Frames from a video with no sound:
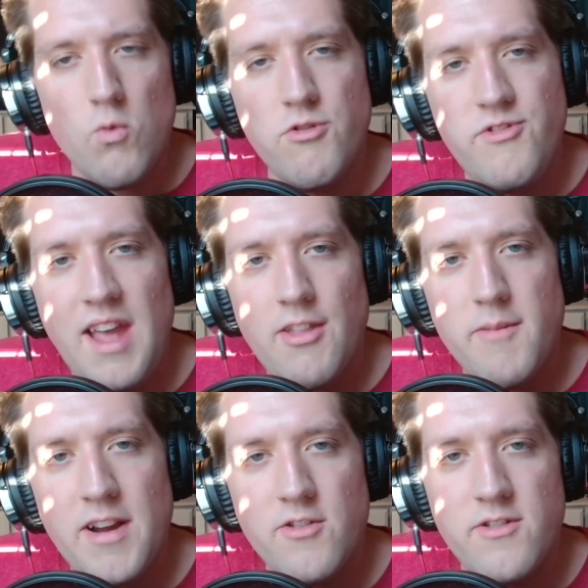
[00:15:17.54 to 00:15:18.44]
we'll see how the
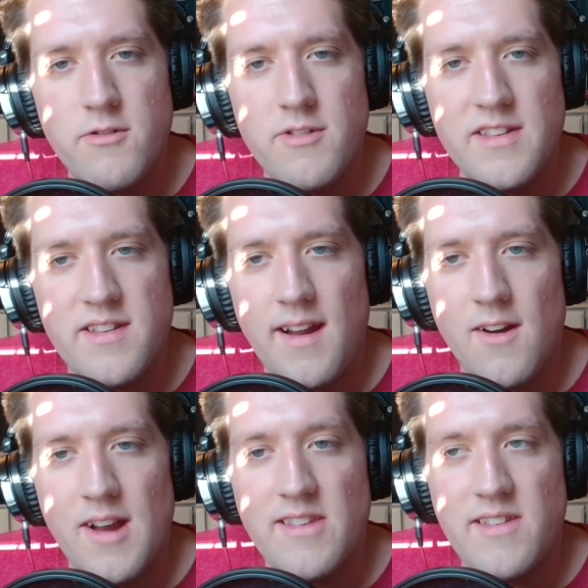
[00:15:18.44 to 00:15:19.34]
Bears do this
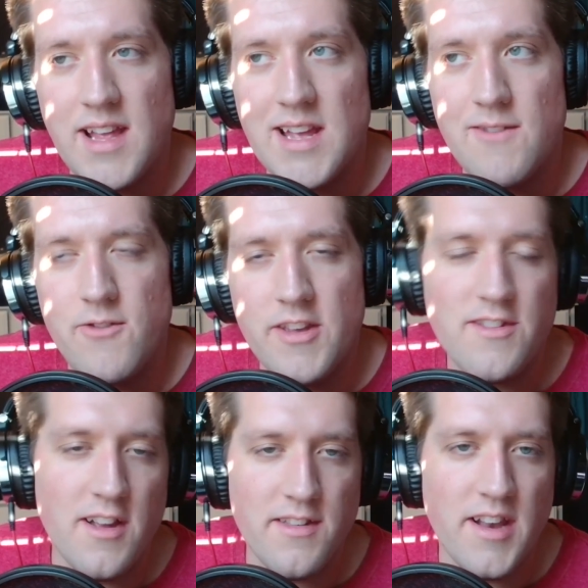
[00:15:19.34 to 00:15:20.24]
year and see if this
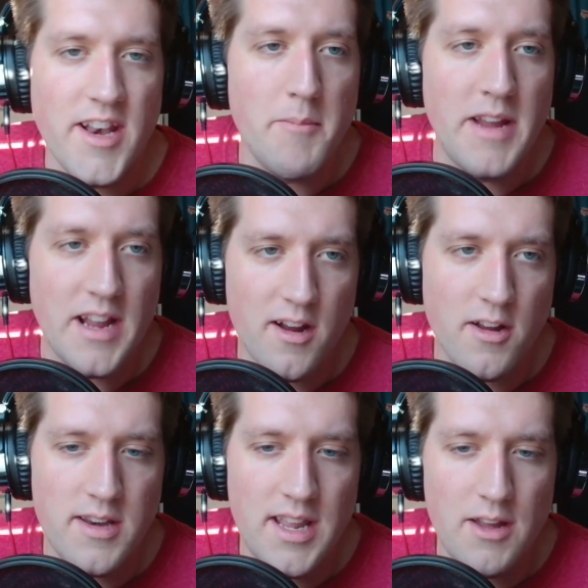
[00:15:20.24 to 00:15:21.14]
does end up being a
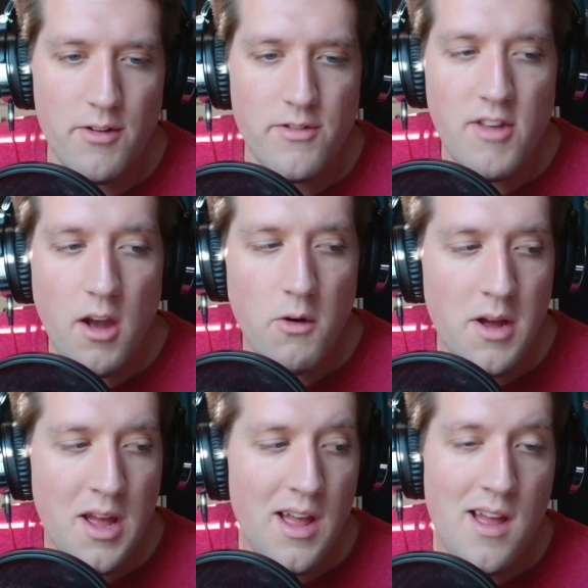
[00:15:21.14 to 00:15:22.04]
good deal. So
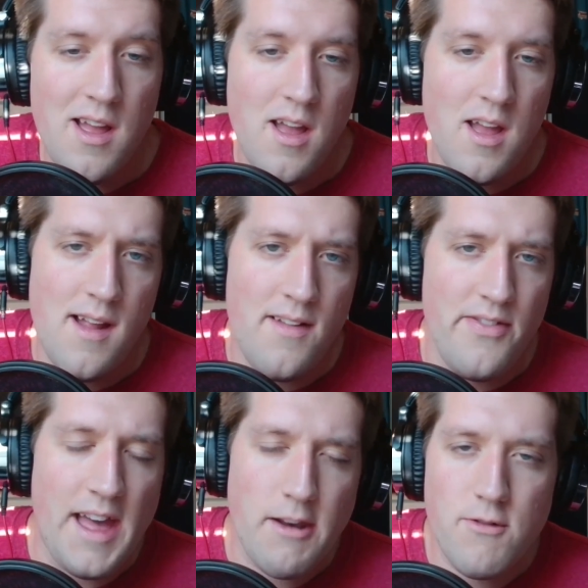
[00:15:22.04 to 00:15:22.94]

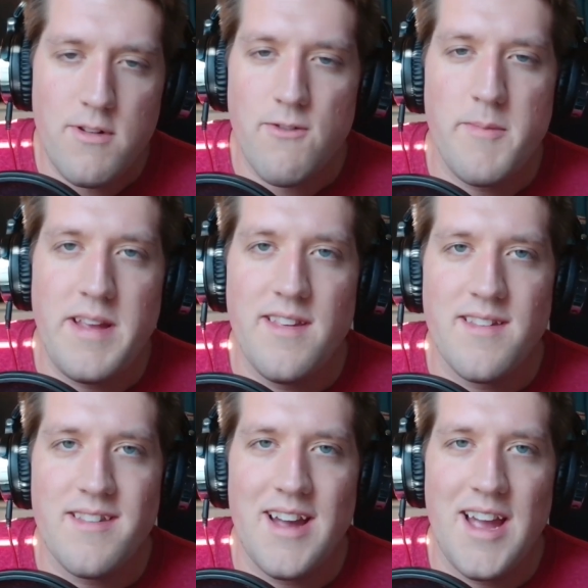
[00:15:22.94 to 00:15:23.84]
that'll do it for me
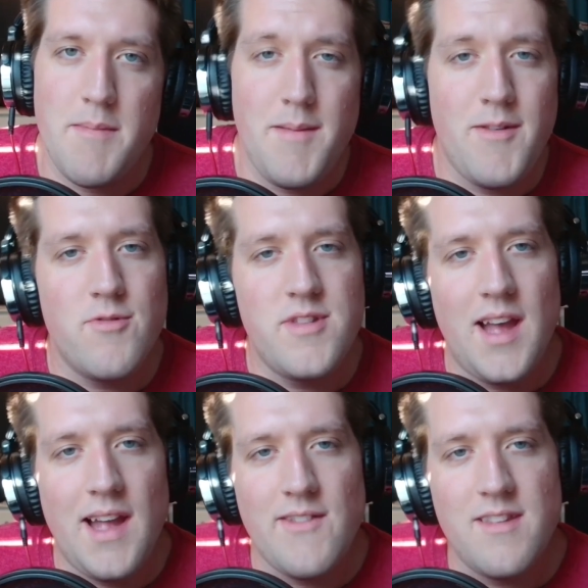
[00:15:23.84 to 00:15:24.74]
this time. Maybe we'll
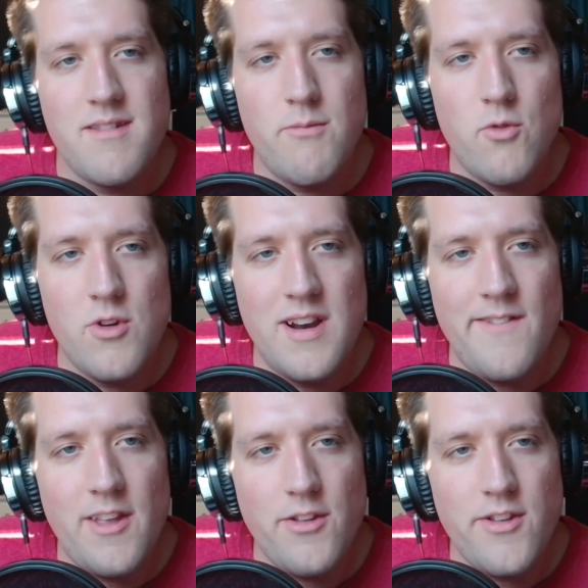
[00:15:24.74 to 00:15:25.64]
dive into some more
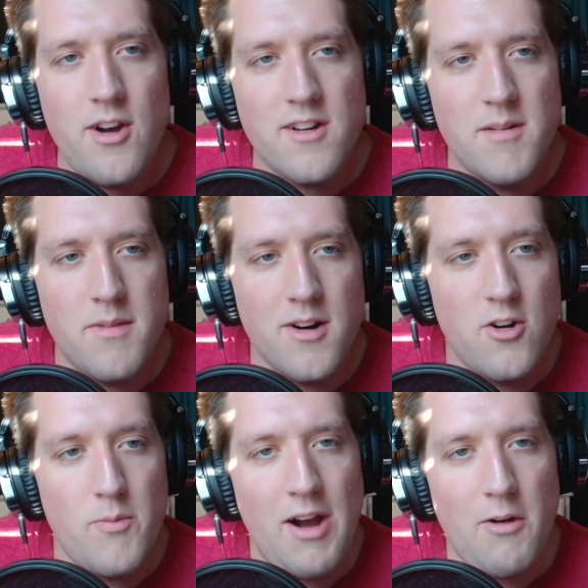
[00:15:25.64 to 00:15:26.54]
NFL talk
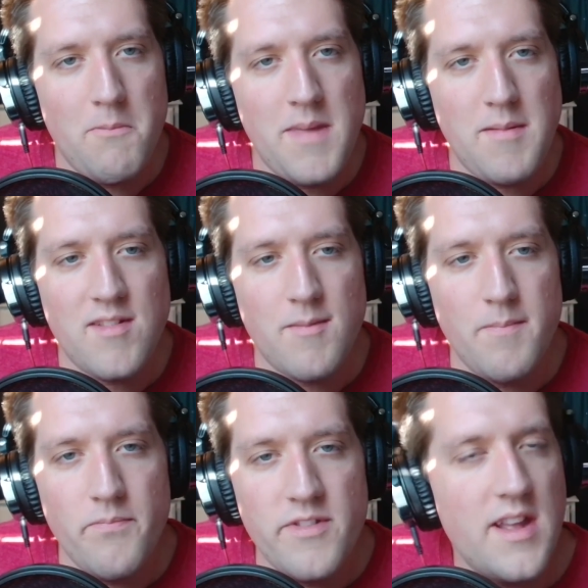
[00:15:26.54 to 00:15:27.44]
tomorrow about maybe
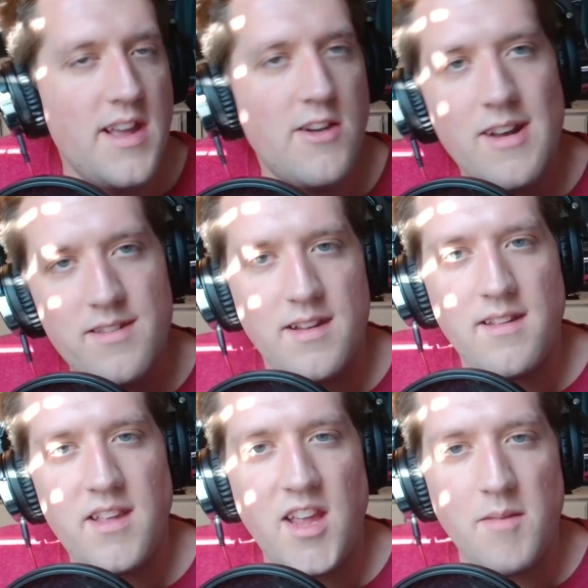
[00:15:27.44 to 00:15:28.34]
some interesting
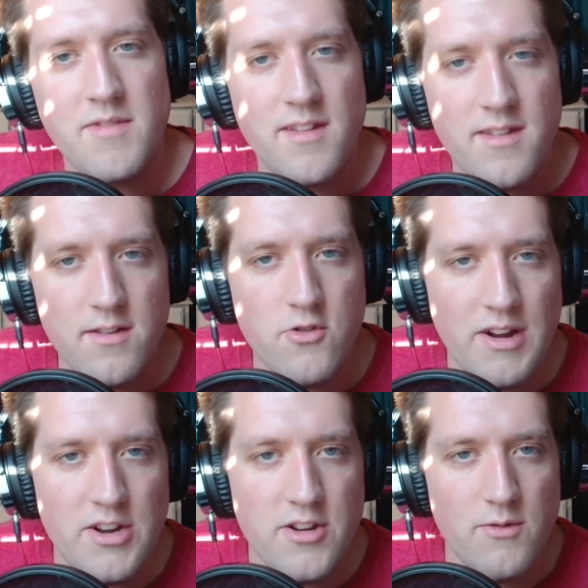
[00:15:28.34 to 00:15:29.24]
teams and
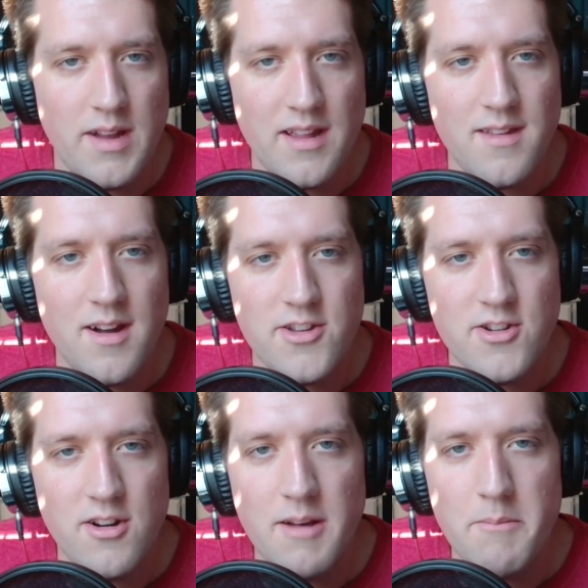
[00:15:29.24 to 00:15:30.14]
situations we could
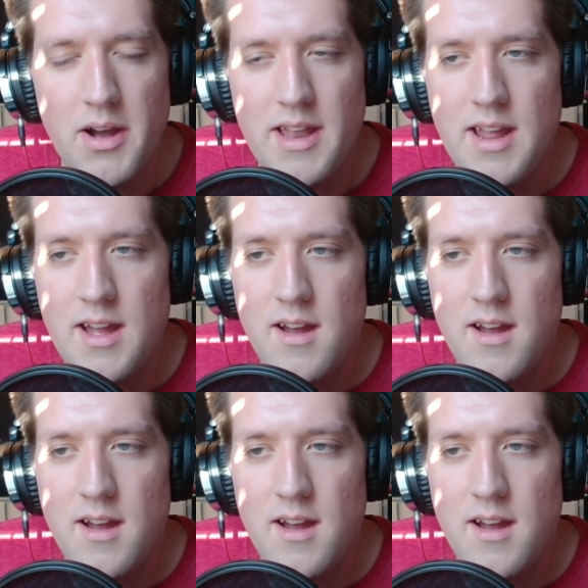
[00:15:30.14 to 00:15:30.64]
touch on. But